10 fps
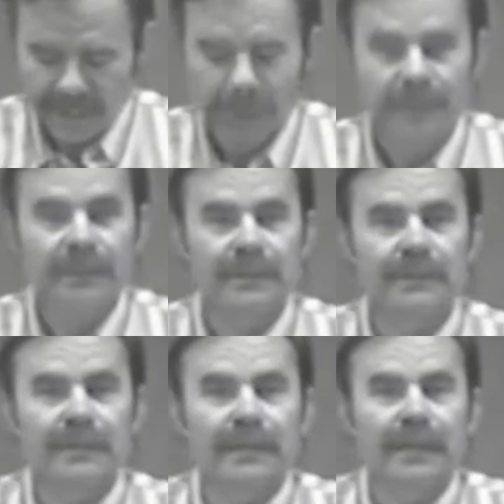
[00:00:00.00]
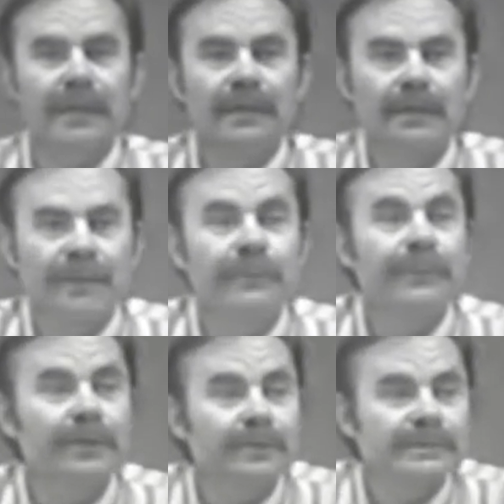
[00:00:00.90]
we can, uh, I think it'll be
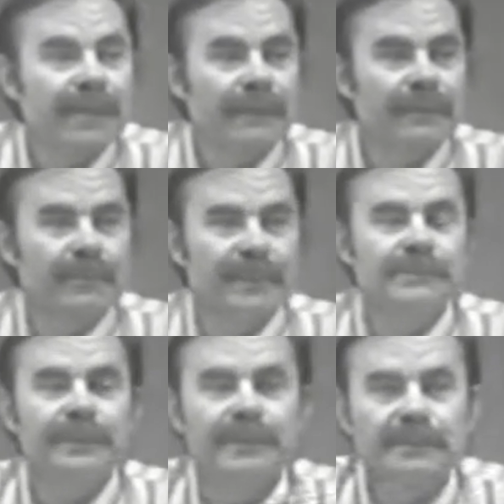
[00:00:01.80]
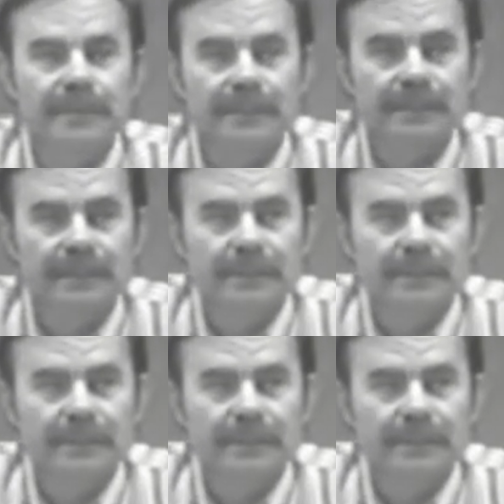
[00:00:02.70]
a good stopping place. We can uh,